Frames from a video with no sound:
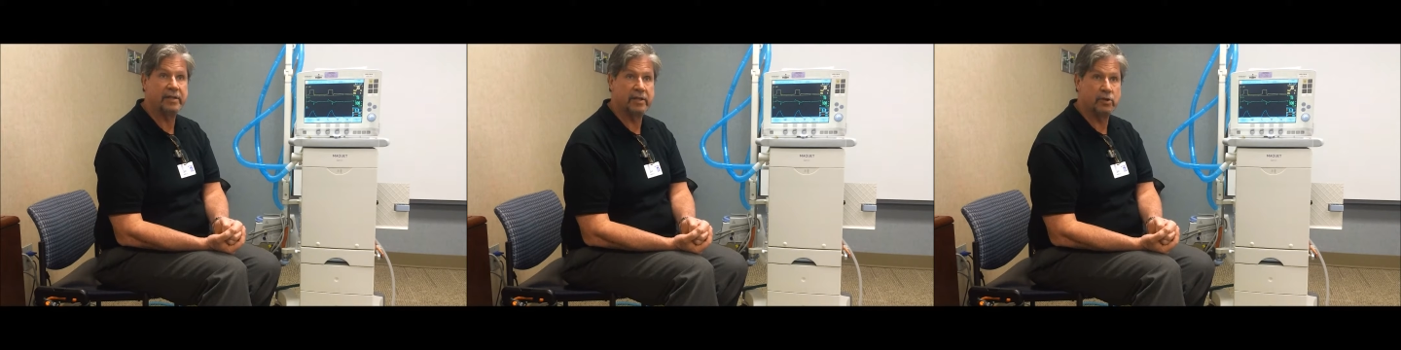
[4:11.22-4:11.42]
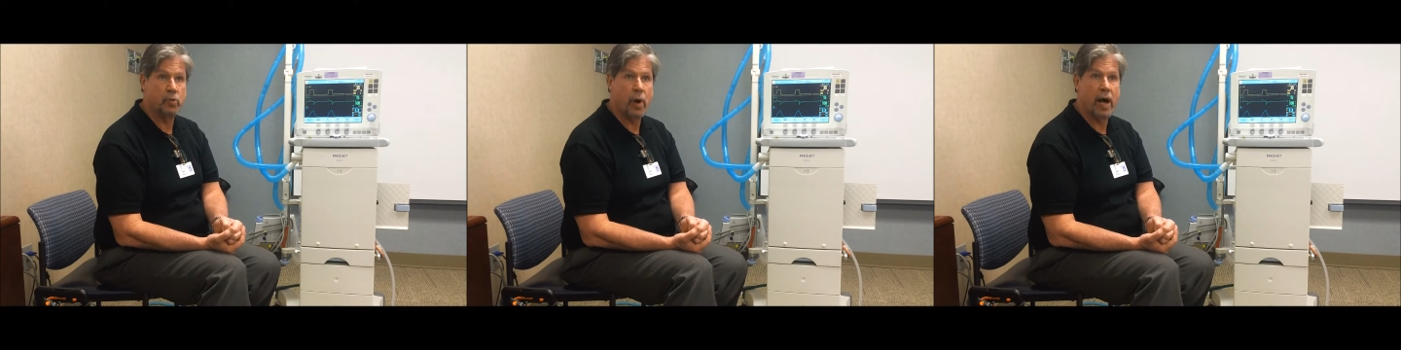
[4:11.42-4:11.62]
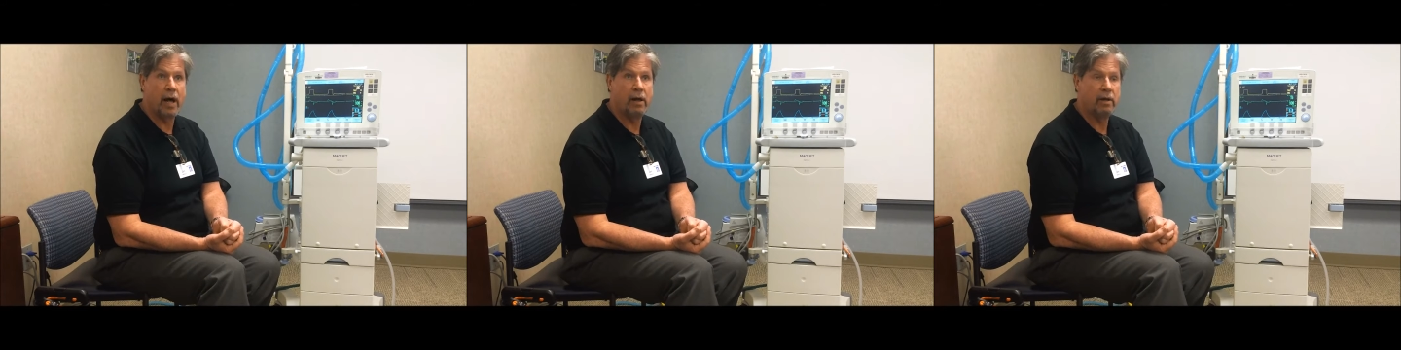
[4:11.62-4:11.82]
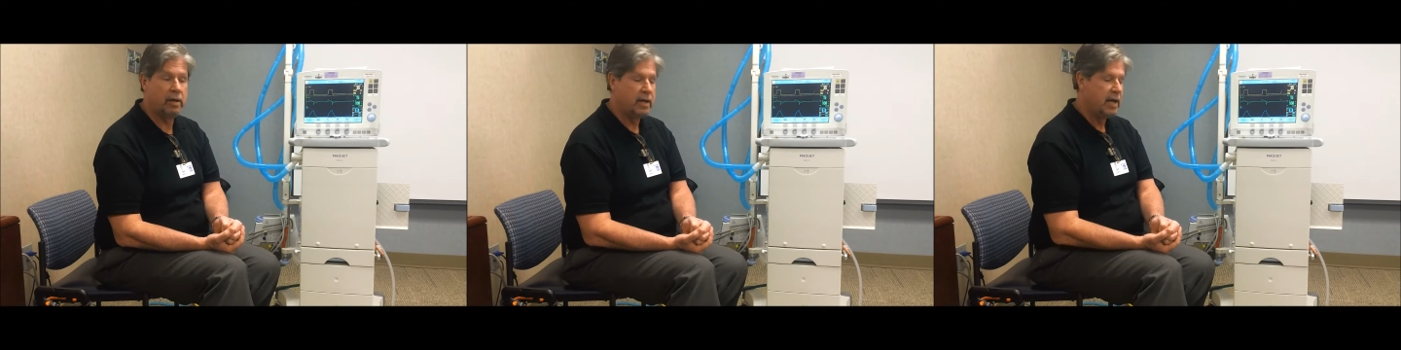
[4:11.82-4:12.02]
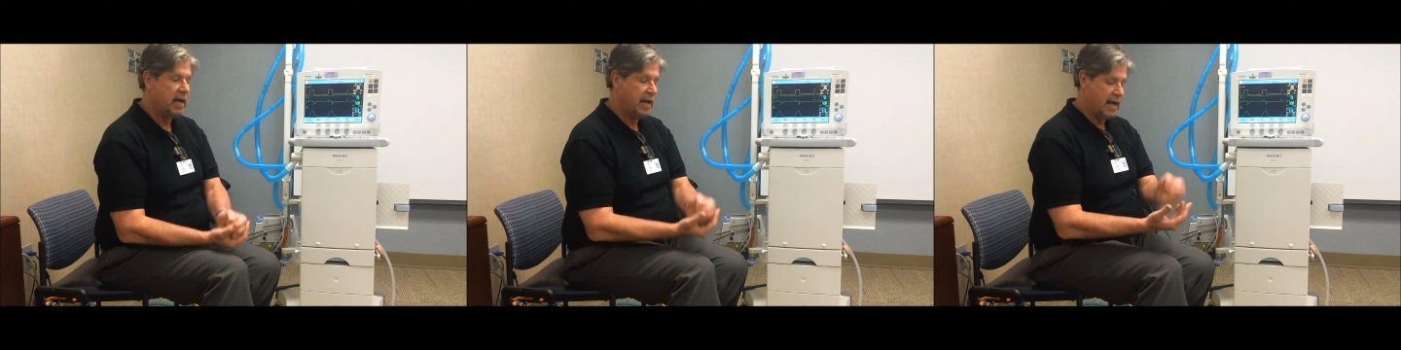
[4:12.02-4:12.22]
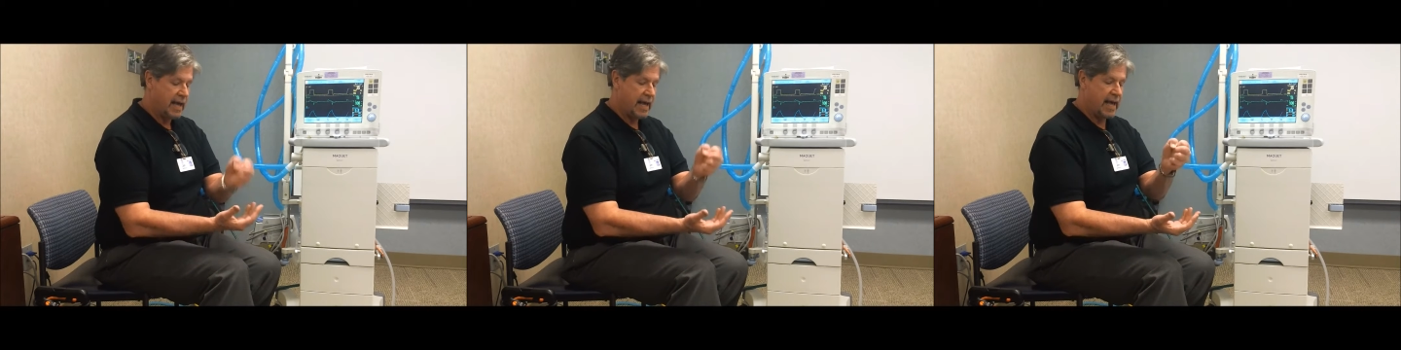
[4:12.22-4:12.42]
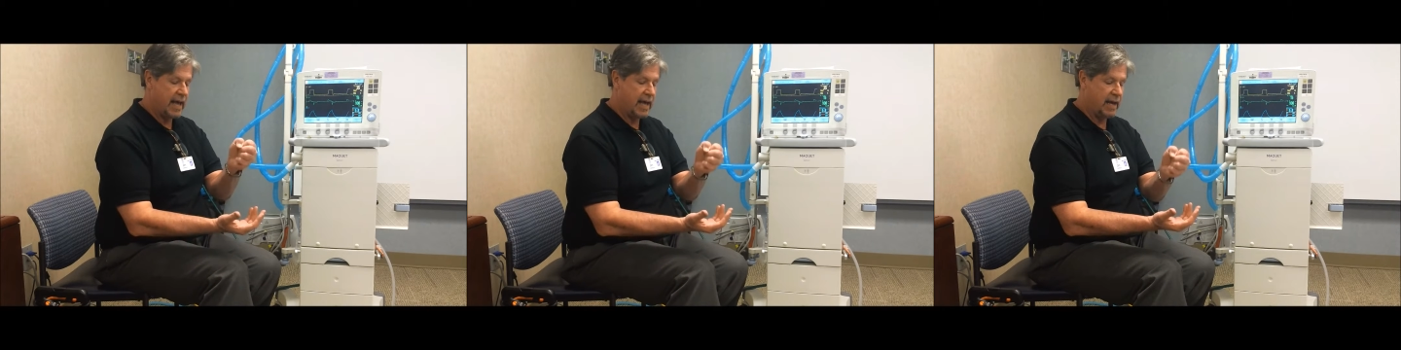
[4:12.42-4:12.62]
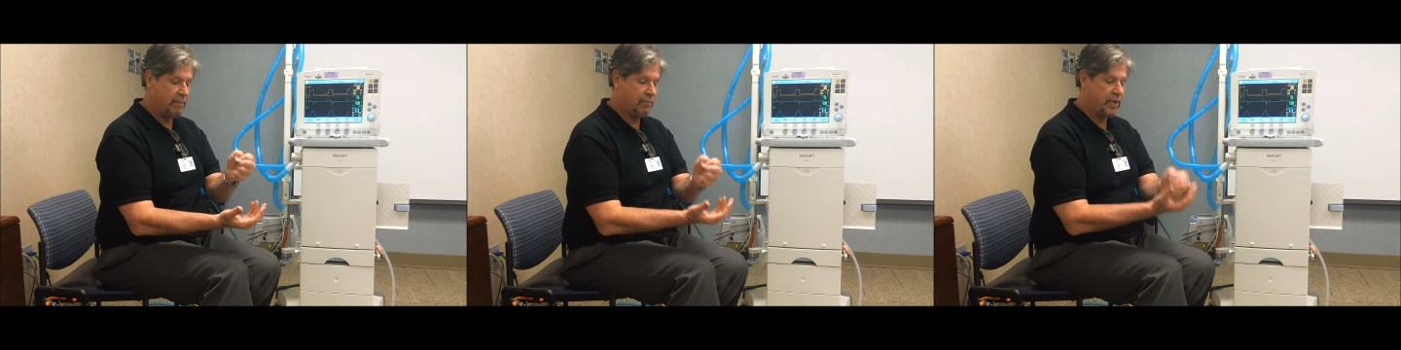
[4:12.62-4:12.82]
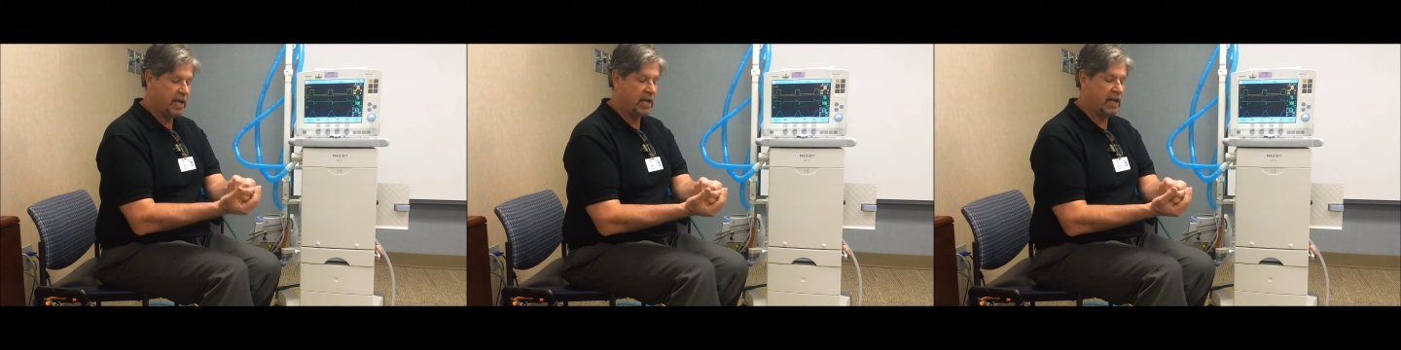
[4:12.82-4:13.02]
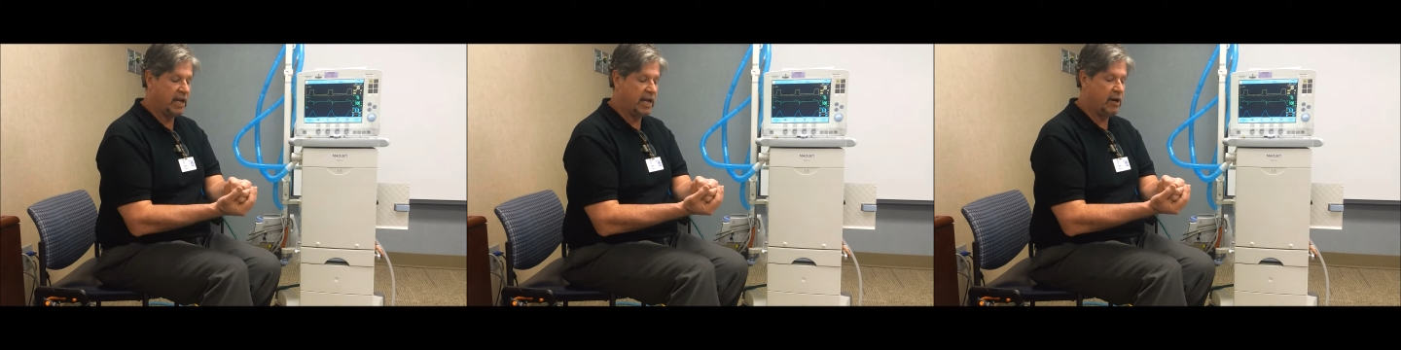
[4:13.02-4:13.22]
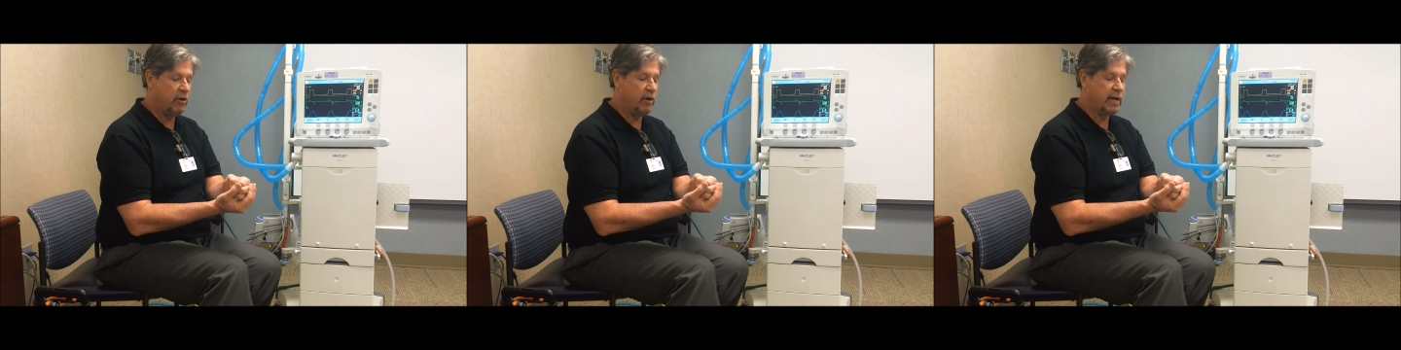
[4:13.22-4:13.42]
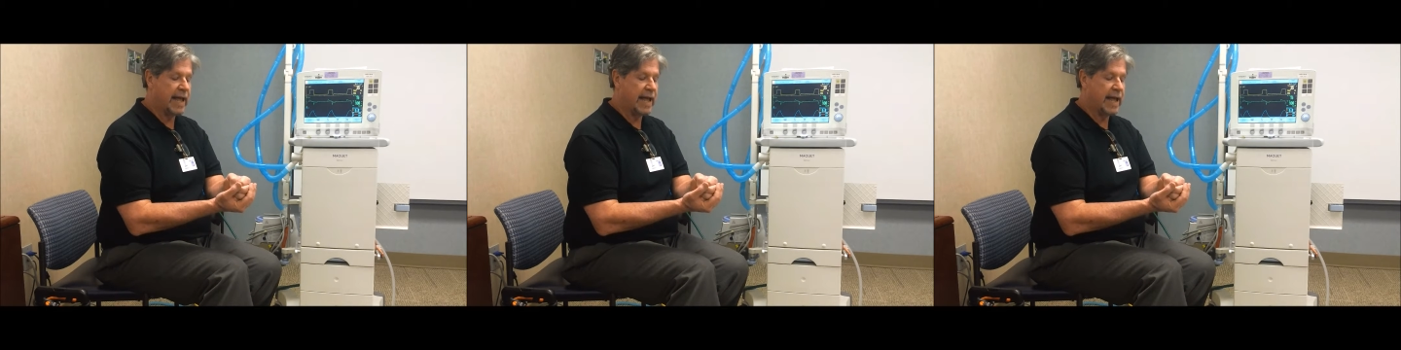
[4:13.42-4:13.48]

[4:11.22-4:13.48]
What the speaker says: as well. And being an inert